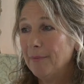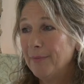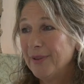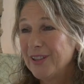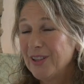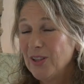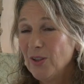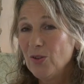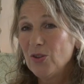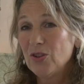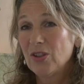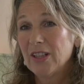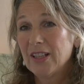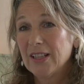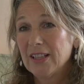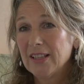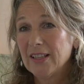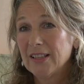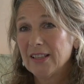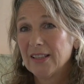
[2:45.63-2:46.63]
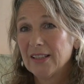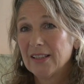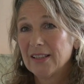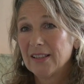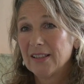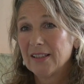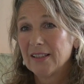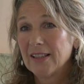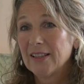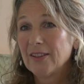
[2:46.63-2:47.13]
but usually
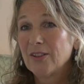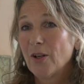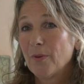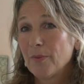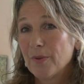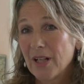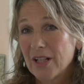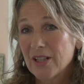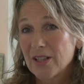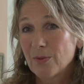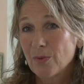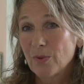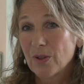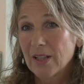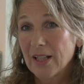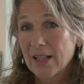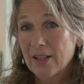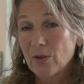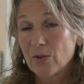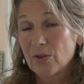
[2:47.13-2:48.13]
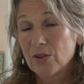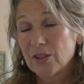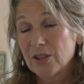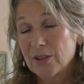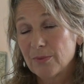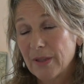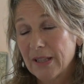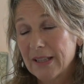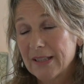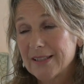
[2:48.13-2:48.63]
in combination with that or
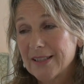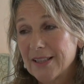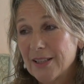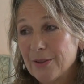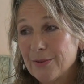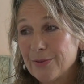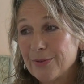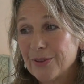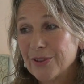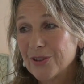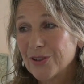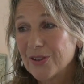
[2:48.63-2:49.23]
just by itself,